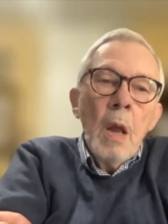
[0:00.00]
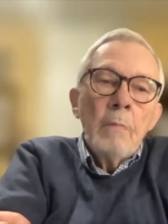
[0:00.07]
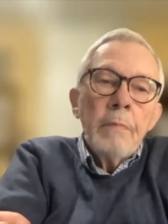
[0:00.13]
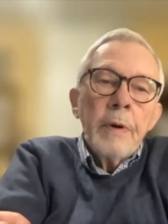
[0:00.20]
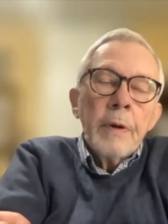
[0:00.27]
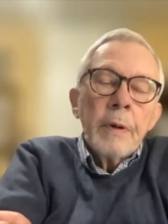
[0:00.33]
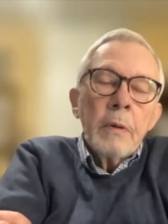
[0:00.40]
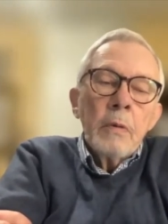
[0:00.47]

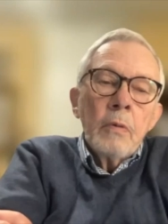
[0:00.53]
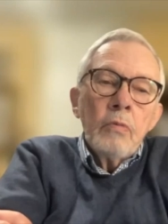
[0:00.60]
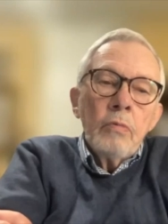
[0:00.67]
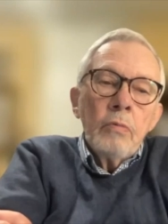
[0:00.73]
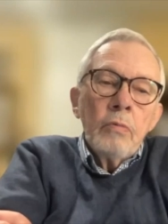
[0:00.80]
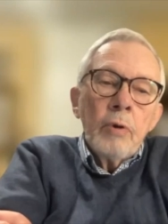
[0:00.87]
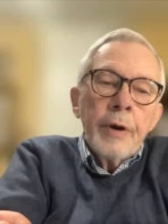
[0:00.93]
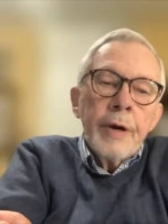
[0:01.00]
But
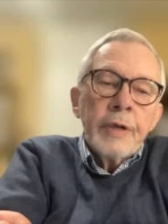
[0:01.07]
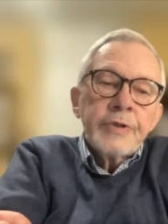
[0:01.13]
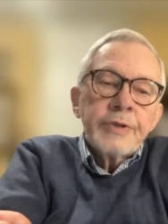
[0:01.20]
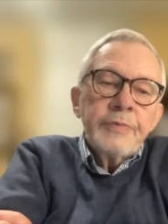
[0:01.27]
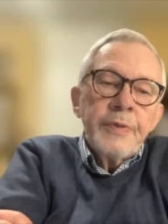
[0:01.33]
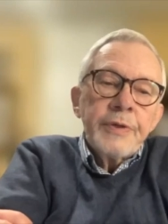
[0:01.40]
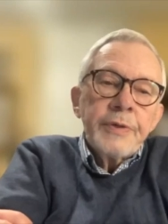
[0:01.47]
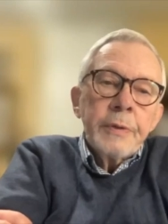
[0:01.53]
what else
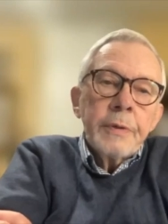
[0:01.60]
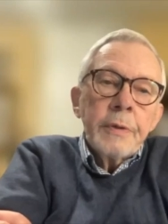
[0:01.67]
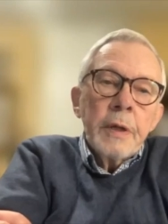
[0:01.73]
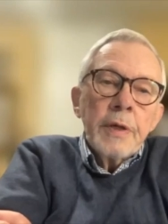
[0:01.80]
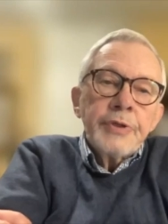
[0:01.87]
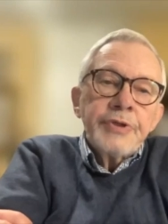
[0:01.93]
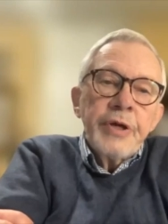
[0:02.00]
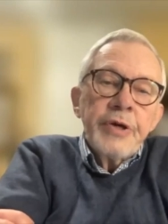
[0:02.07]
but
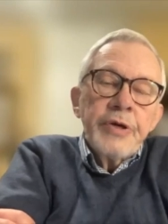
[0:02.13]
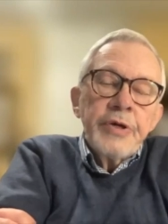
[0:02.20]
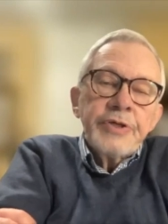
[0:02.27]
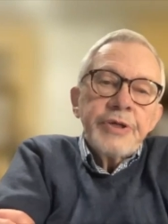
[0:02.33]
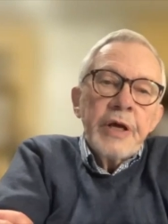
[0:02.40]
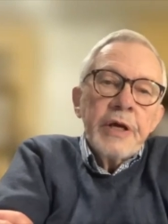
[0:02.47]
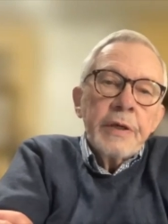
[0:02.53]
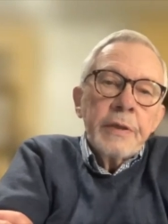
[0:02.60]
a
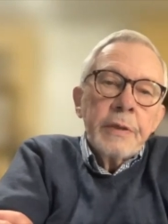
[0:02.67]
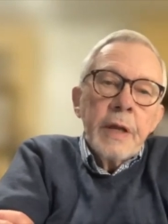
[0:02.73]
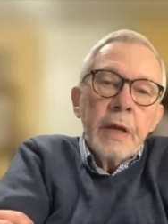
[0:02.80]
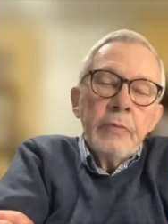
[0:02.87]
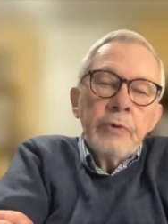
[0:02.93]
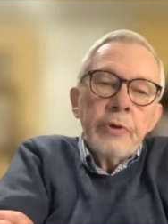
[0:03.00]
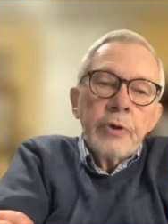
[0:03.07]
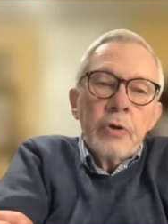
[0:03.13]
genocide
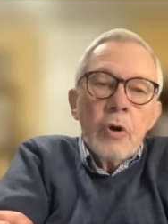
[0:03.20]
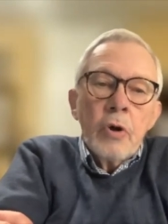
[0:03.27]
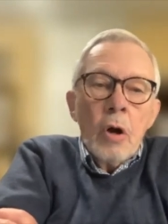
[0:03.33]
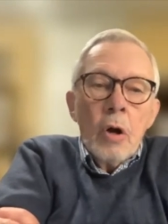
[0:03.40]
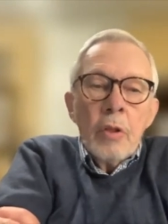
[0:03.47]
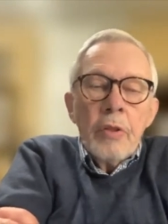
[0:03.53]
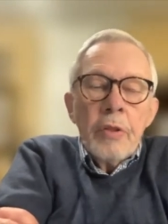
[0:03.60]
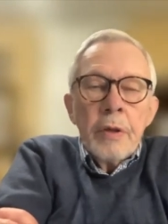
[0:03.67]
can one
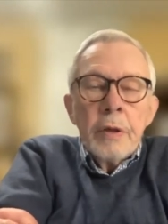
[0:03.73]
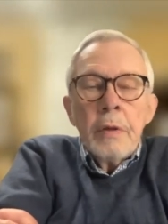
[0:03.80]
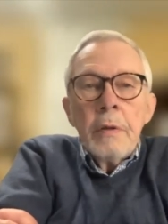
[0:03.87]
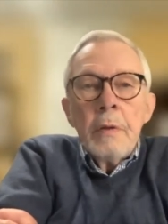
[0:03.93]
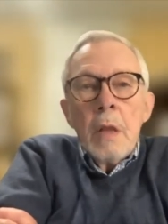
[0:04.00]
call the